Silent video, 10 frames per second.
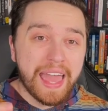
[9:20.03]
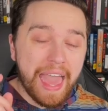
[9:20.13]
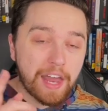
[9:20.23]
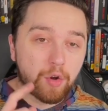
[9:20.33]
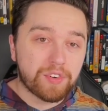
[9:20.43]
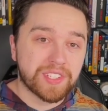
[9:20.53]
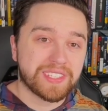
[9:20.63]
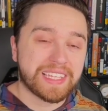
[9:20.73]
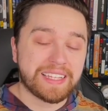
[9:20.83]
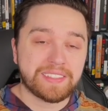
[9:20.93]
head over to the
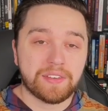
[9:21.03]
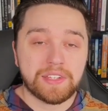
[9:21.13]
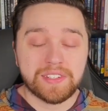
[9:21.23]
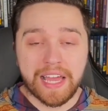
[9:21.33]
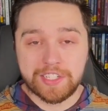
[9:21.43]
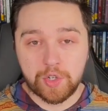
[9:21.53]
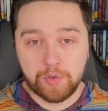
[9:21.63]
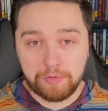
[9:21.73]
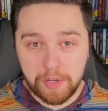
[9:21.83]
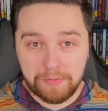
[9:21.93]
Scottsdale
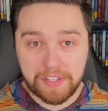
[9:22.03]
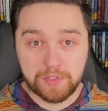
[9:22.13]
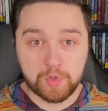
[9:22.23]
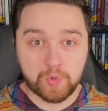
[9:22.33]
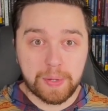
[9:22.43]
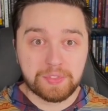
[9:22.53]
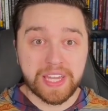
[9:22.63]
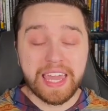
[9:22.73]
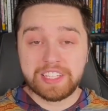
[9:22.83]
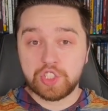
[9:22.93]
International Film Festival's
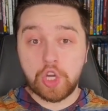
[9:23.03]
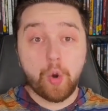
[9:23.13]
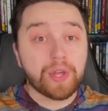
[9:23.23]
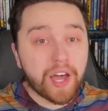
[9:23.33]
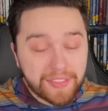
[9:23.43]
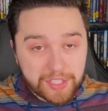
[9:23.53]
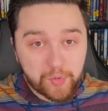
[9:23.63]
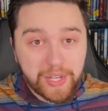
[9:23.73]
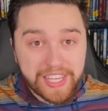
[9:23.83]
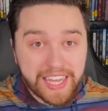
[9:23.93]
website. It's going on this
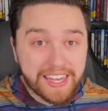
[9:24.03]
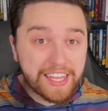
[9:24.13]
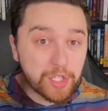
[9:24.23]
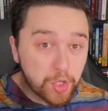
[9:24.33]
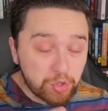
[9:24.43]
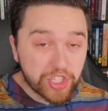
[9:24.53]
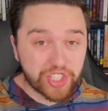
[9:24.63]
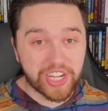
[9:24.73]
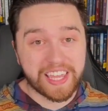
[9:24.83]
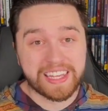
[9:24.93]
weekend. You should
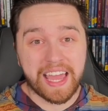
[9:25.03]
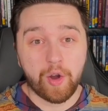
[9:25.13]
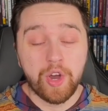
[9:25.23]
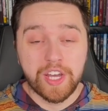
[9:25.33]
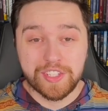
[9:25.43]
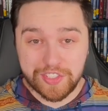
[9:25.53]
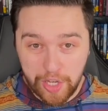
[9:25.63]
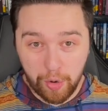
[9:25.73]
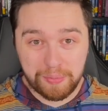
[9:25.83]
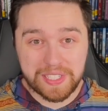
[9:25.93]
check it out.
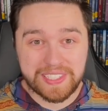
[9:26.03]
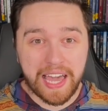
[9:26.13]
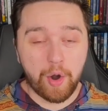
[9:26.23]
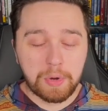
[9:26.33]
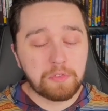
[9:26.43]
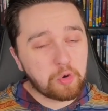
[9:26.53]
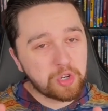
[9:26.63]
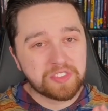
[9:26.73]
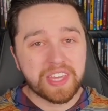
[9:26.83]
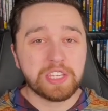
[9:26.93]
Don't miss out. But of
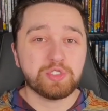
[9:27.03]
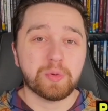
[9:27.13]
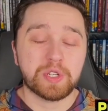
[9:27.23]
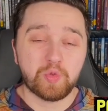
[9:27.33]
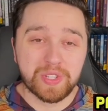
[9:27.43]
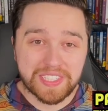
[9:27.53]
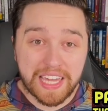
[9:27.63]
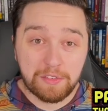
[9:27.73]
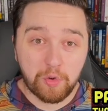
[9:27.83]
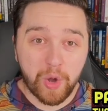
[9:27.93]
course, thank you so much once
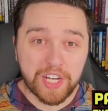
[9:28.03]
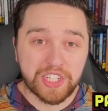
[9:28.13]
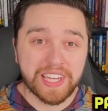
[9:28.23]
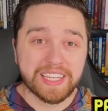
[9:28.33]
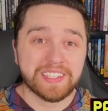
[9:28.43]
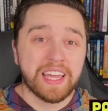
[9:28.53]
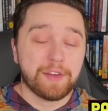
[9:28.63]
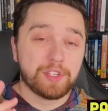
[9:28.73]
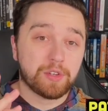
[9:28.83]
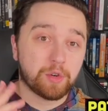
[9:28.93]
again for watching, guys.
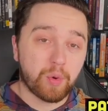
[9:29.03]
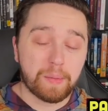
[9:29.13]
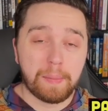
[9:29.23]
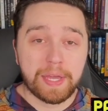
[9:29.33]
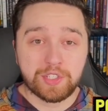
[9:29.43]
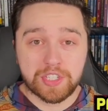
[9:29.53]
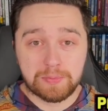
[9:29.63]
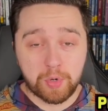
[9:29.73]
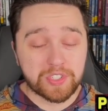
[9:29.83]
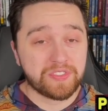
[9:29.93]
If you're one of my Patreon
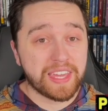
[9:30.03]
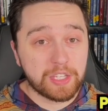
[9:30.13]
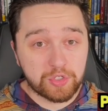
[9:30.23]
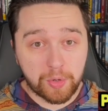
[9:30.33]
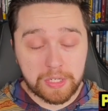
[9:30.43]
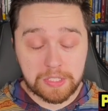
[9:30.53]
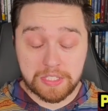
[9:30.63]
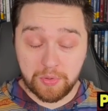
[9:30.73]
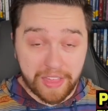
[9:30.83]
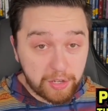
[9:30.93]
supporters, thank you so much
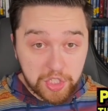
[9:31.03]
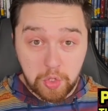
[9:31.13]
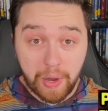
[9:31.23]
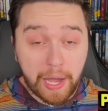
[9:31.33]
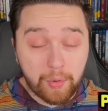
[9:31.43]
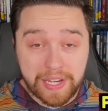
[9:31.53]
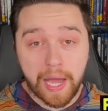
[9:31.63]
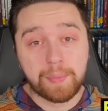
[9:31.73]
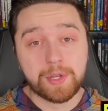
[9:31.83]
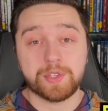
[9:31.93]
because without you, I would
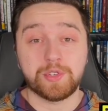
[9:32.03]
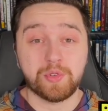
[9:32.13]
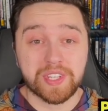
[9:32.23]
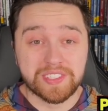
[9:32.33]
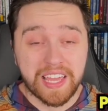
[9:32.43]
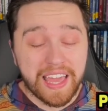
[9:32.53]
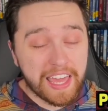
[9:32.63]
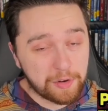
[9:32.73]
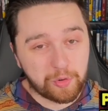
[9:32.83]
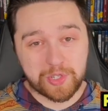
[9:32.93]
not be able to do this.
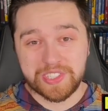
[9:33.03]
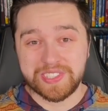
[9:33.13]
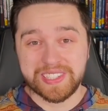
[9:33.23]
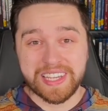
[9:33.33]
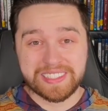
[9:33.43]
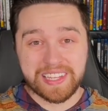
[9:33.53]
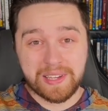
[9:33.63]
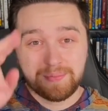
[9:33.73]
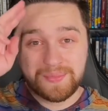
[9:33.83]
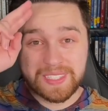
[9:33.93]
And of course, until next
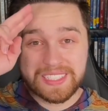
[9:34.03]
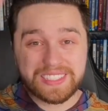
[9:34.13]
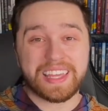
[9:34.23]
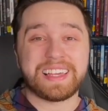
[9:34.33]
time, Stay